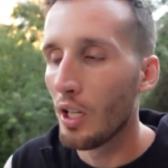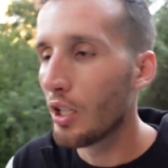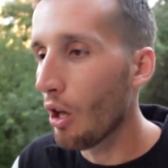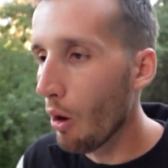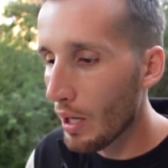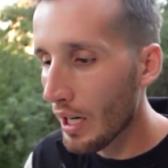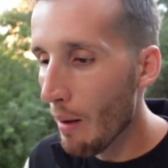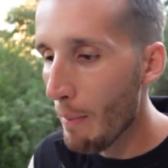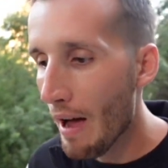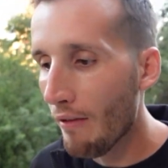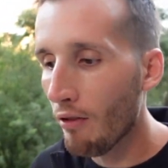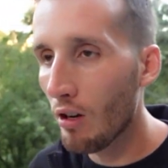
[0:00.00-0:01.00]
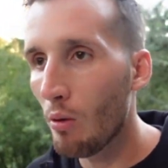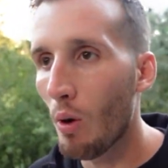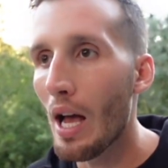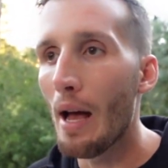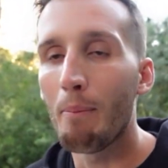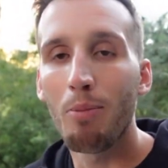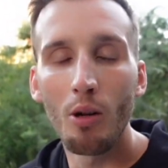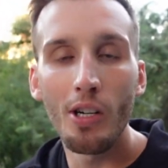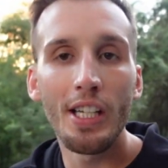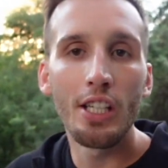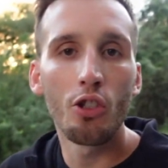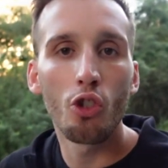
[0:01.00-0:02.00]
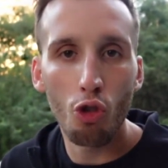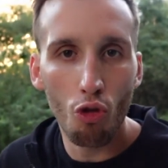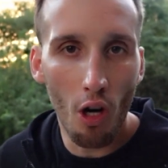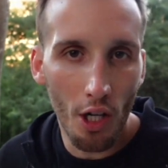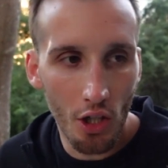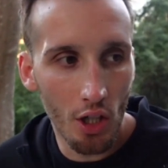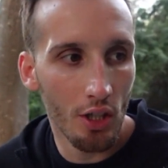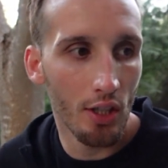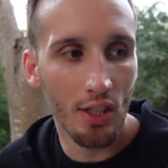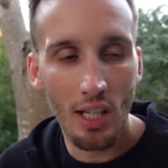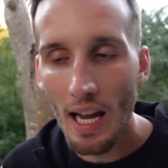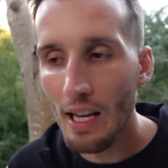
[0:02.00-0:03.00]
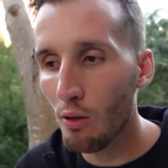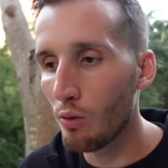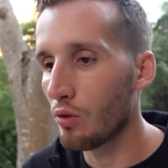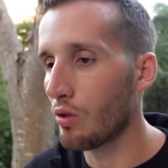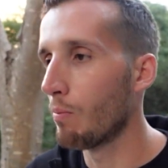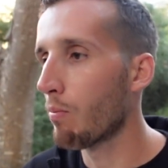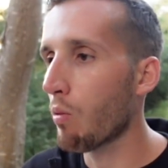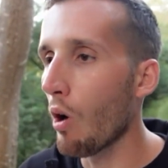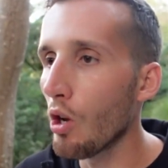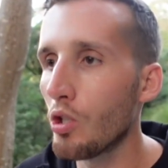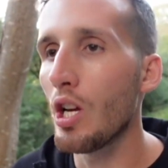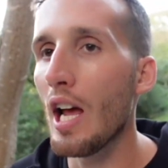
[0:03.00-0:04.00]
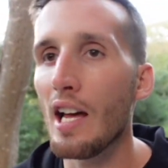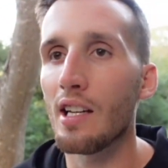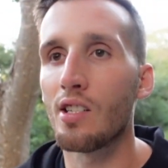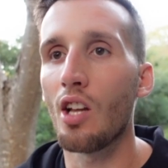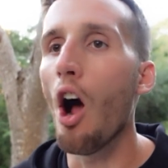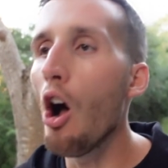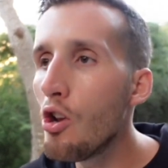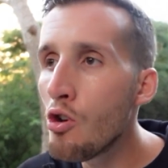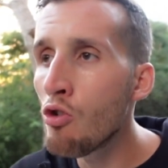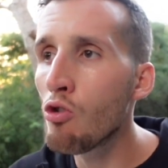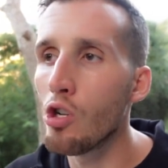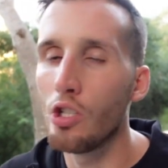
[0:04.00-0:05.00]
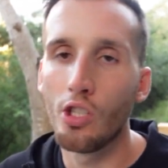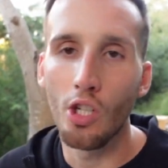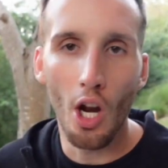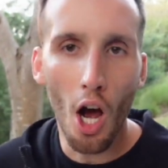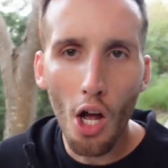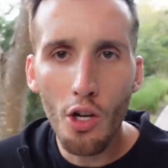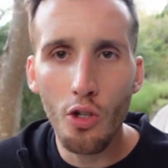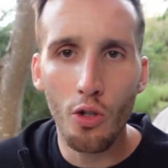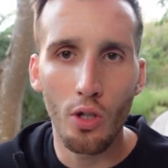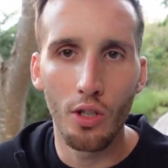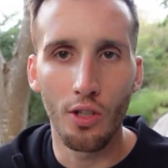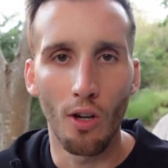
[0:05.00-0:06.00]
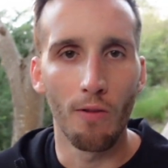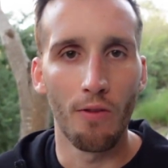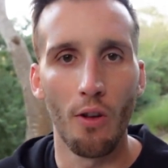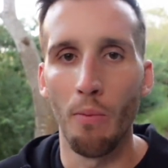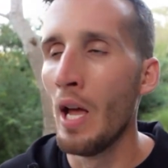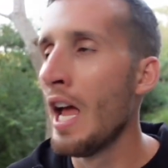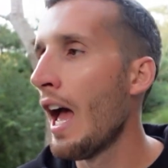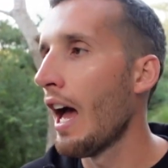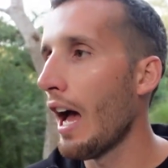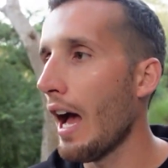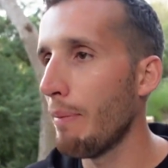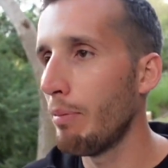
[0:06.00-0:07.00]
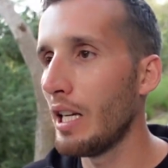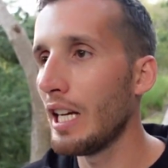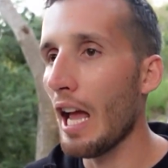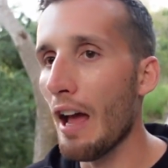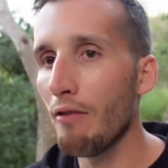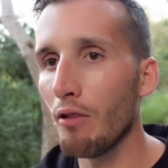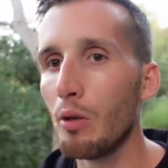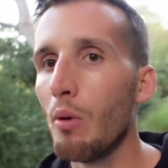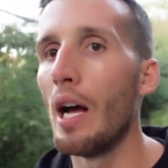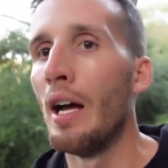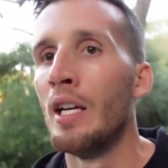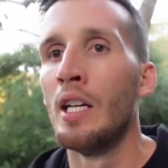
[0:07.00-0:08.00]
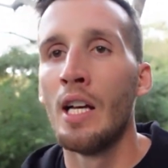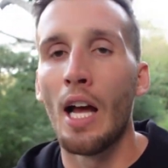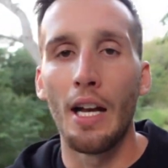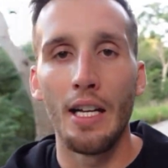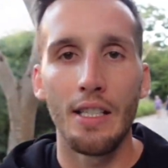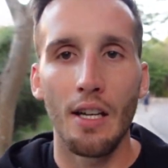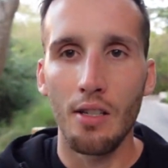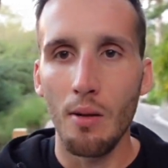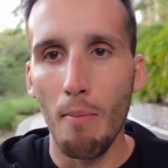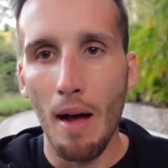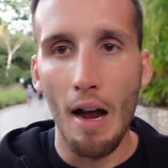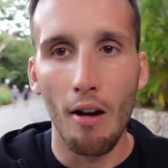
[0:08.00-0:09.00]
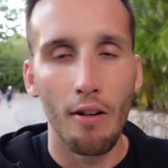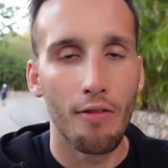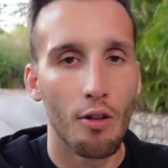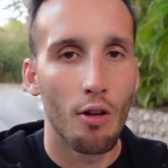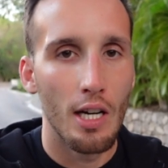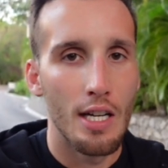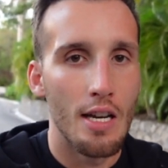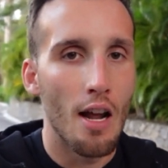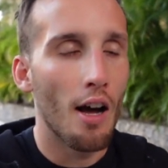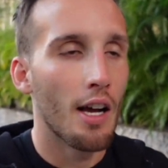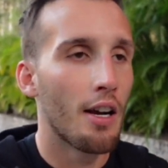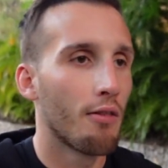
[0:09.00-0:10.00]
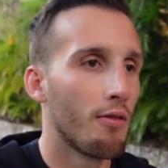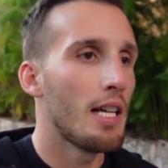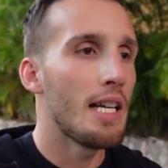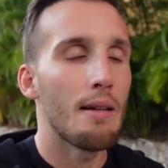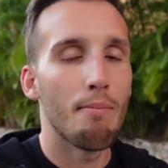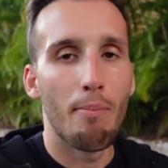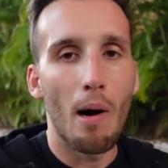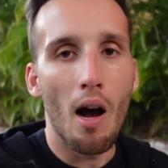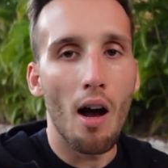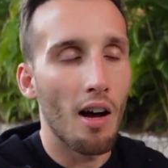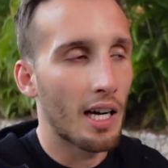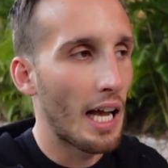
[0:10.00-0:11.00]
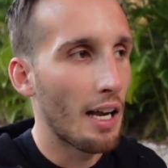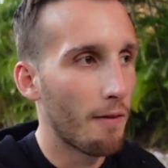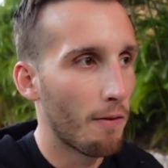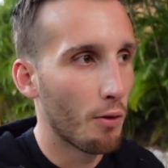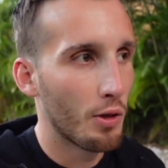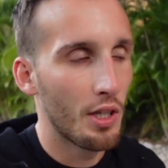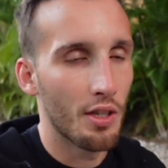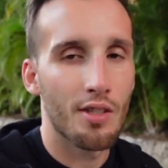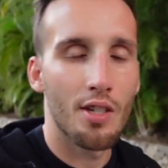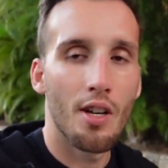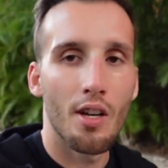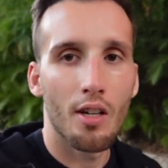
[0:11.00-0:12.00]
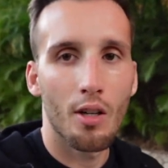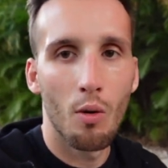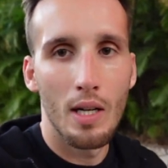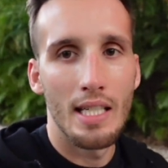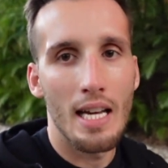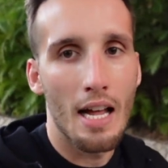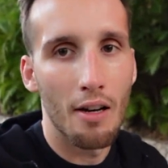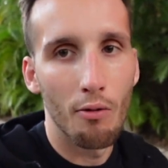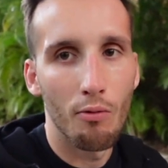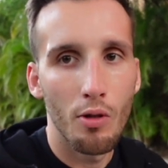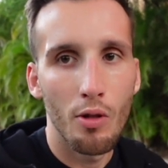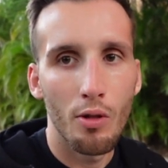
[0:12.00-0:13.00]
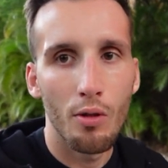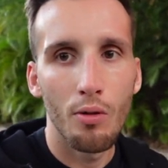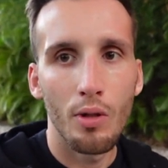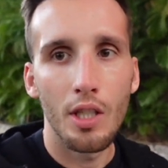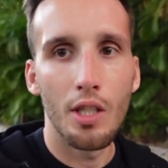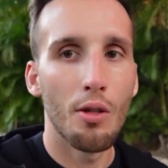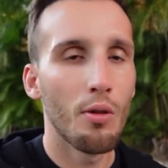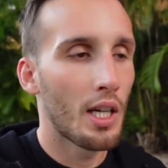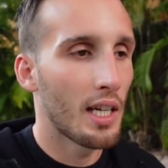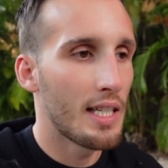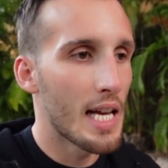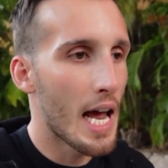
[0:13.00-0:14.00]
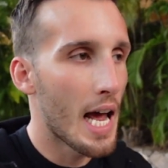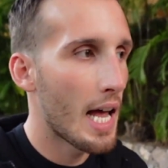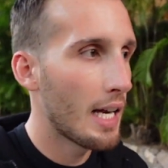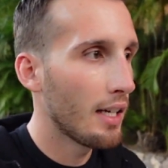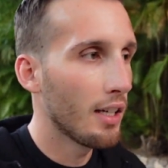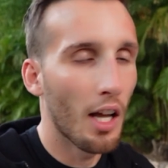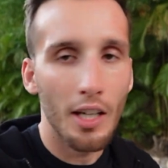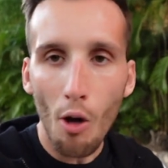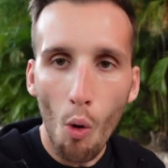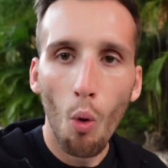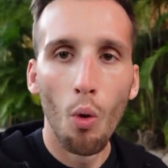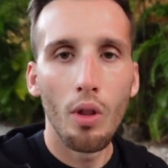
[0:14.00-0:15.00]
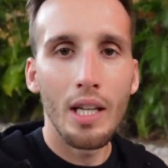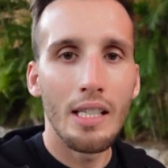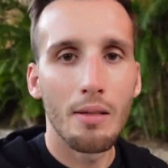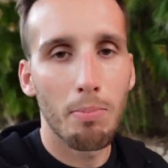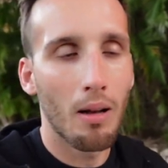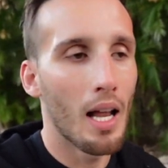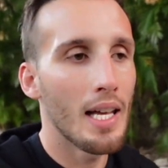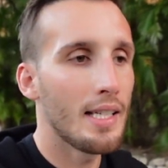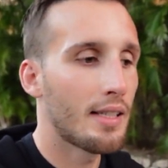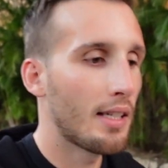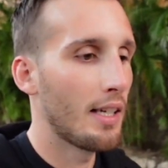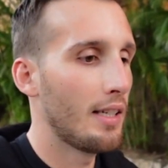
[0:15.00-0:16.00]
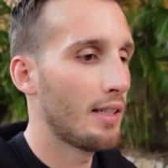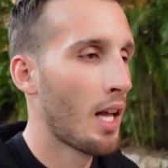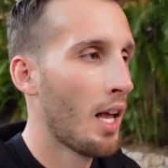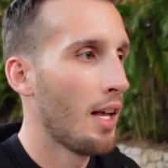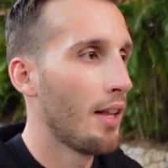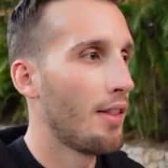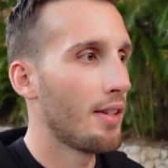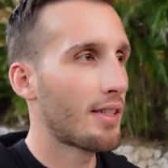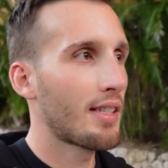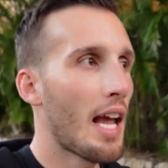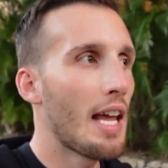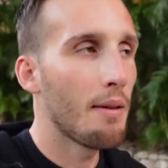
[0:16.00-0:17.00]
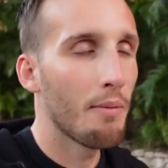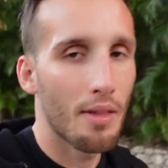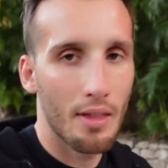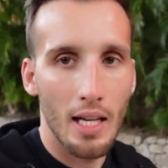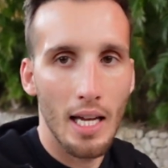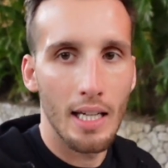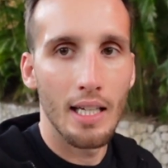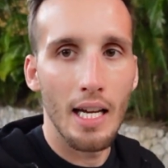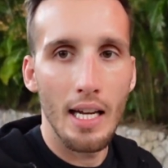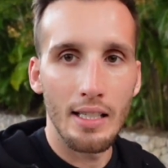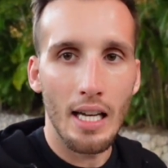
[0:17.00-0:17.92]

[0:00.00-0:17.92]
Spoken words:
going up everywhere, pre-construction sales and projects, hundreds and hundreds of them happening everywhere. And it doesn't matter if you're in Nayarit, Baja California Sur, Quintana Roo, Yucatan, like all these places, the same thing is